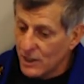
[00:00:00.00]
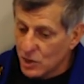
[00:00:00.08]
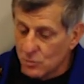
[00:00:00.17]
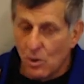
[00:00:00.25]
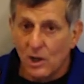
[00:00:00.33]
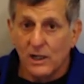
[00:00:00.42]

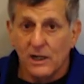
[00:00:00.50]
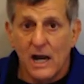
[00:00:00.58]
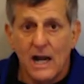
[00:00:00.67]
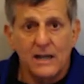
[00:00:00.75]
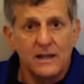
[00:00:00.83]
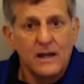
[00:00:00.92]
Smaller
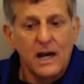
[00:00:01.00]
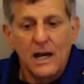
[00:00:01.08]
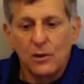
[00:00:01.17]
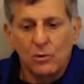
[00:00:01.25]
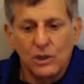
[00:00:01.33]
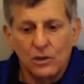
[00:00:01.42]
guy, I
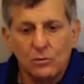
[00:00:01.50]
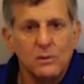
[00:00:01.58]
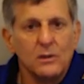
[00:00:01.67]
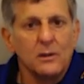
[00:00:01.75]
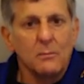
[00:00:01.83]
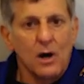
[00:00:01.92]
don't care to be
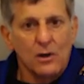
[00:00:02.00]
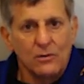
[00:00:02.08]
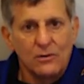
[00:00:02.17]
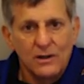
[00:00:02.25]
on the bottom.